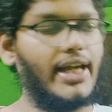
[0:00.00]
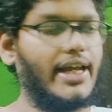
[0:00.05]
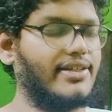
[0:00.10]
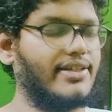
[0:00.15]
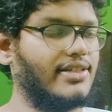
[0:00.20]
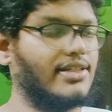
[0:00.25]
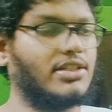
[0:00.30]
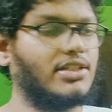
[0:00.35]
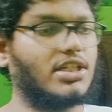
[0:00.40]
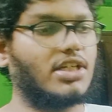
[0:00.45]
I
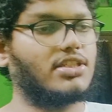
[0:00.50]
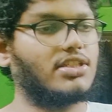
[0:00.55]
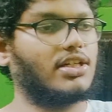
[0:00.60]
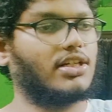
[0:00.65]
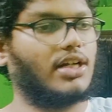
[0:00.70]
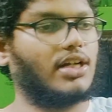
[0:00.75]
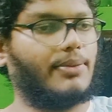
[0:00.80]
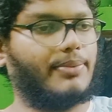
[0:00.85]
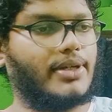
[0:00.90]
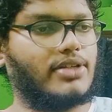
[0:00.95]
think
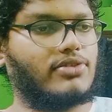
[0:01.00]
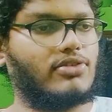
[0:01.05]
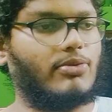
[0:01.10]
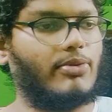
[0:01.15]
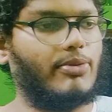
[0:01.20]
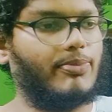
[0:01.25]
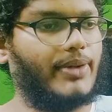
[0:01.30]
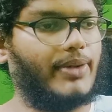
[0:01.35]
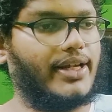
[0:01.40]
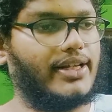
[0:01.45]
Jason Cummings will
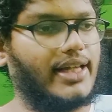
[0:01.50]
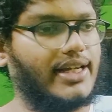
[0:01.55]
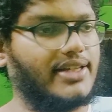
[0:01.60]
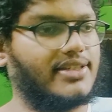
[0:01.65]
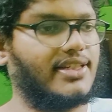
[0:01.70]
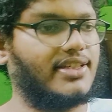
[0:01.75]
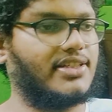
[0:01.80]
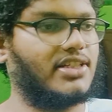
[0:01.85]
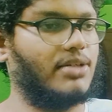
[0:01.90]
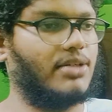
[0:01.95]
be playing like
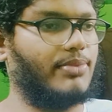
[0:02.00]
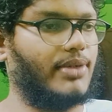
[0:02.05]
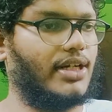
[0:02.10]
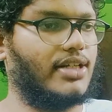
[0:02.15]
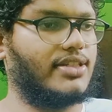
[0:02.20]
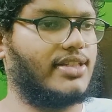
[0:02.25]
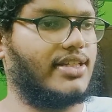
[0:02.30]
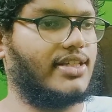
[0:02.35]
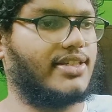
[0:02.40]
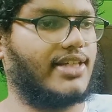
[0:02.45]
60
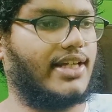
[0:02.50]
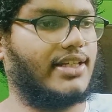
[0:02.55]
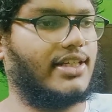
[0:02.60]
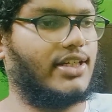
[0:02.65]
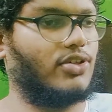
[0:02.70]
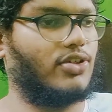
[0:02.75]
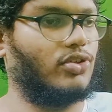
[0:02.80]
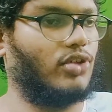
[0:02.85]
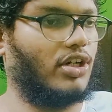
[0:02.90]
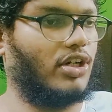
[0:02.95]
minutes and
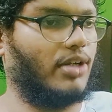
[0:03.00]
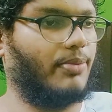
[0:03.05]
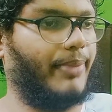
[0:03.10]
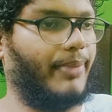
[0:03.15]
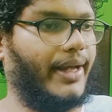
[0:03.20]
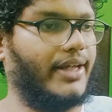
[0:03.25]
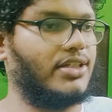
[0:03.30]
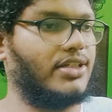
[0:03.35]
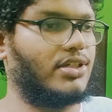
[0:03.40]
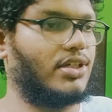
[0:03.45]
Sadiku on the
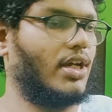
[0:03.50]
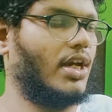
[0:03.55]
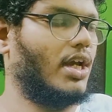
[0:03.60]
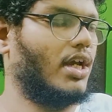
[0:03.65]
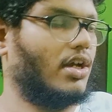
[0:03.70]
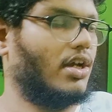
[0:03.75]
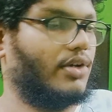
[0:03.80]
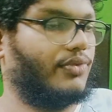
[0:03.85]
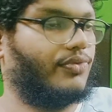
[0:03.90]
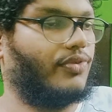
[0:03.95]
bench
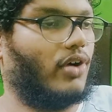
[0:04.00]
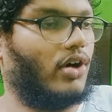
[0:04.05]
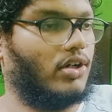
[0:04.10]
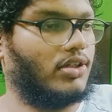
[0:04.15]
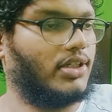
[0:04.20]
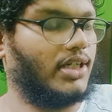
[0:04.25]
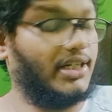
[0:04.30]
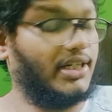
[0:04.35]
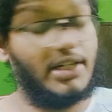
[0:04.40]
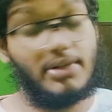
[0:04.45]
for
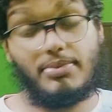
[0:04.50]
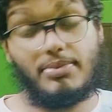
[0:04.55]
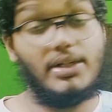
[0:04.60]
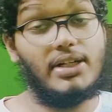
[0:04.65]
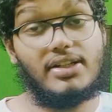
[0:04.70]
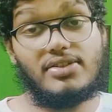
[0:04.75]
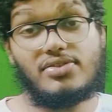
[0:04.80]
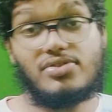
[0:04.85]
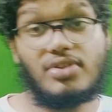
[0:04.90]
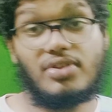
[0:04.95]
30
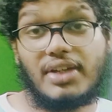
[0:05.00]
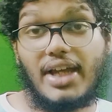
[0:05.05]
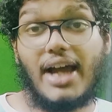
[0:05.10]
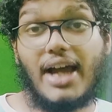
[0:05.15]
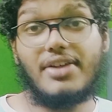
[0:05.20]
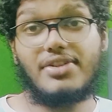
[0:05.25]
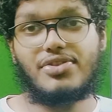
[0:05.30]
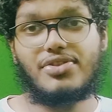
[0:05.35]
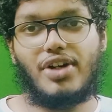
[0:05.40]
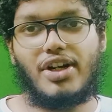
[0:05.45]
minutes. So yeah,
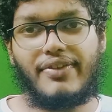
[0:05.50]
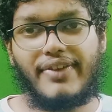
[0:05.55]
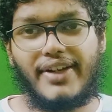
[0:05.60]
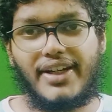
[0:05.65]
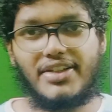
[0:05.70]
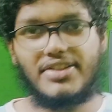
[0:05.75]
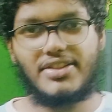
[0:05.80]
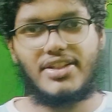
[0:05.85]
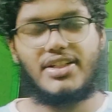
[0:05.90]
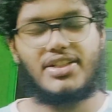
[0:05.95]
it's going to be
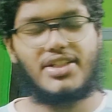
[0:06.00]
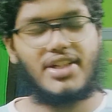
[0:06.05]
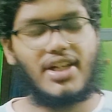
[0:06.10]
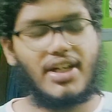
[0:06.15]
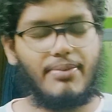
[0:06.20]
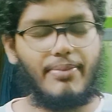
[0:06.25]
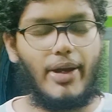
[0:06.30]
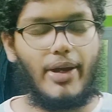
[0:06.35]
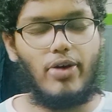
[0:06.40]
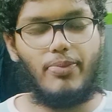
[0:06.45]
interesting
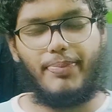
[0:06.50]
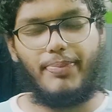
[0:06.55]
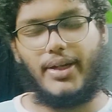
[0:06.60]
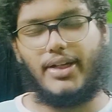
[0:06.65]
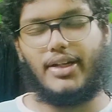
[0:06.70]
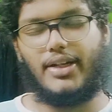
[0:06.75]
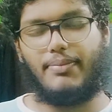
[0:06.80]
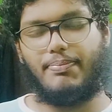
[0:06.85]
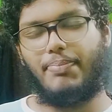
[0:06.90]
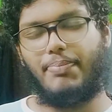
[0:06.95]
in my opinion.